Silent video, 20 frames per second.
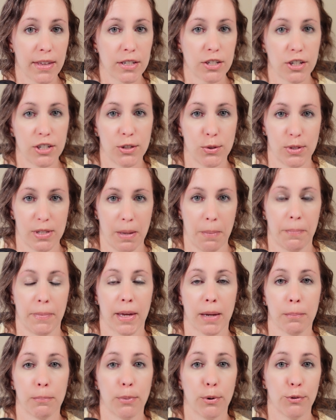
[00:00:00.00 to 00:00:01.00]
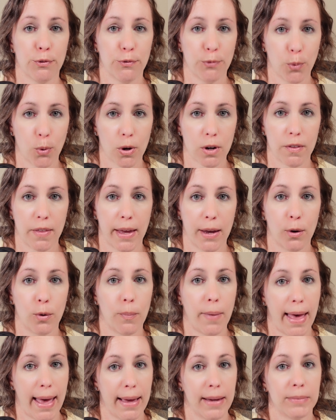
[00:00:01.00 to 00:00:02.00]
should do something before they
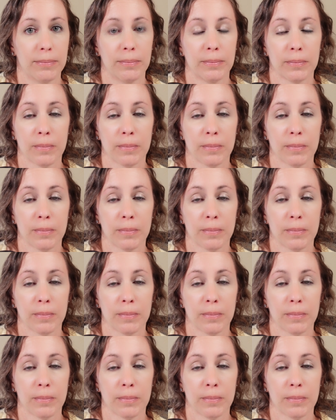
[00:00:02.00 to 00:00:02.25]
obey.